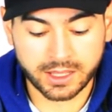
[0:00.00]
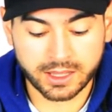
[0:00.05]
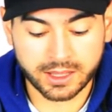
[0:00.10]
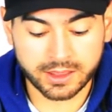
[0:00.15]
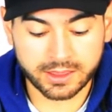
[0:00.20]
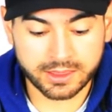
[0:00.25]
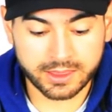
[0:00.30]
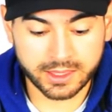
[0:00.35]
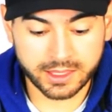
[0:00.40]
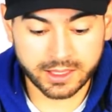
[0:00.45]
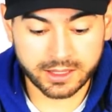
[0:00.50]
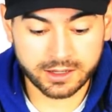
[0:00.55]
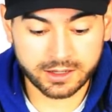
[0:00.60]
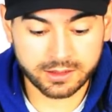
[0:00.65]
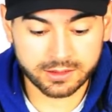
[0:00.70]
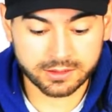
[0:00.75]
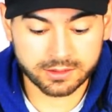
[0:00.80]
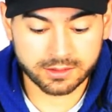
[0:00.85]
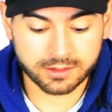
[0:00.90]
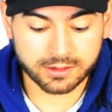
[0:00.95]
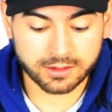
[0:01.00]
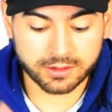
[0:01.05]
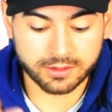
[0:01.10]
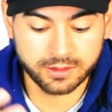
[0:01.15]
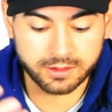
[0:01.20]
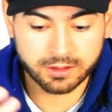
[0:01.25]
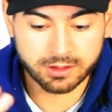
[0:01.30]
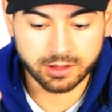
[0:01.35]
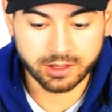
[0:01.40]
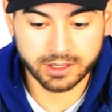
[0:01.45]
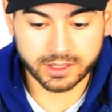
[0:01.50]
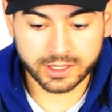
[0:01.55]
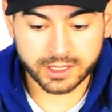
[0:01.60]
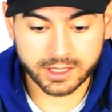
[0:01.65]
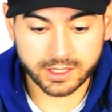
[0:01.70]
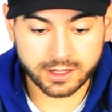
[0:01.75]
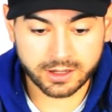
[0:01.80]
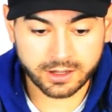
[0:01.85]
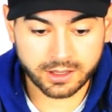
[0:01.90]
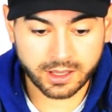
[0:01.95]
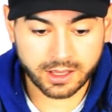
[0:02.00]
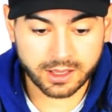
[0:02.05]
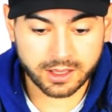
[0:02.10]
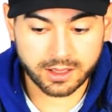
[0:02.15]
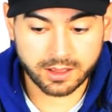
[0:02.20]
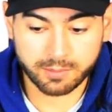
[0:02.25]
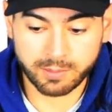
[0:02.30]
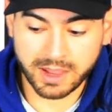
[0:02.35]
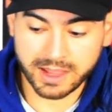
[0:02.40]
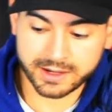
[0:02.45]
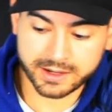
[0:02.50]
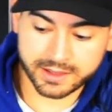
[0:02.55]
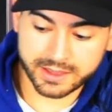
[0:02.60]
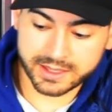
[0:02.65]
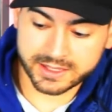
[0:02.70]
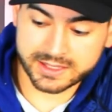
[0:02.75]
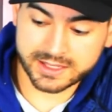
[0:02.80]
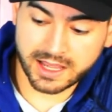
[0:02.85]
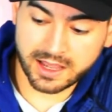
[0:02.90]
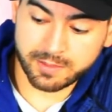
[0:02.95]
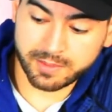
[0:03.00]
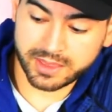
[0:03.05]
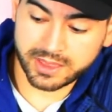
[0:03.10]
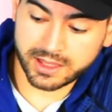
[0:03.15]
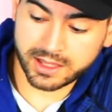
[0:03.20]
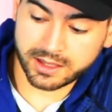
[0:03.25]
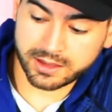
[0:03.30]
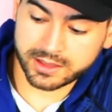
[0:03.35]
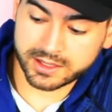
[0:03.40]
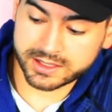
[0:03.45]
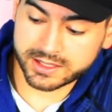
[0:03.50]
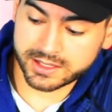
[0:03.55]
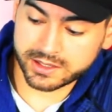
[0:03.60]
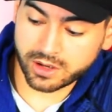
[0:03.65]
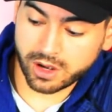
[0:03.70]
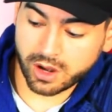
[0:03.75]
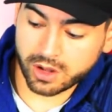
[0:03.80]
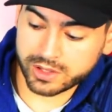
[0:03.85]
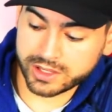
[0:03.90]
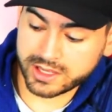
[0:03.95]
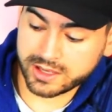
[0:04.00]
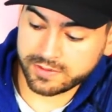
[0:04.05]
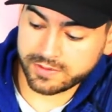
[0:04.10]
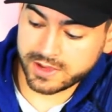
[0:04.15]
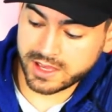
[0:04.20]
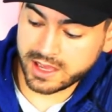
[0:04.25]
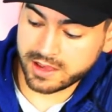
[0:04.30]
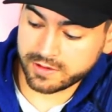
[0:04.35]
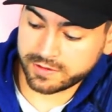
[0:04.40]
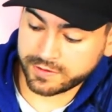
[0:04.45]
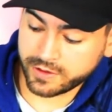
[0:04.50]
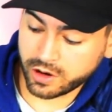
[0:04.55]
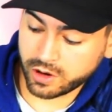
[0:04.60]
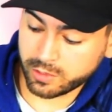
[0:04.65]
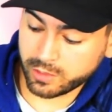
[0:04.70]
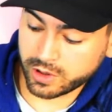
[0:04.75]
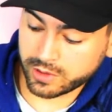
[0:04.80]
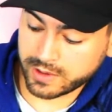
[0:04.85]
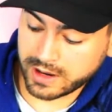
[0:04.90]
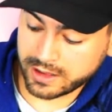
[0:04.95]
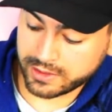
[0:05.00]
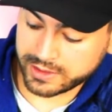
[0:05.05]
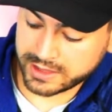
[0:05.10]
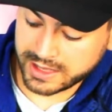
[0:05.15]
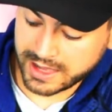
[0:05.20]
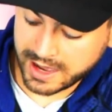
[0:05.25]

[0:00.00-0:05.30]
Then, again, I did the same thing. This is all EVA foam around the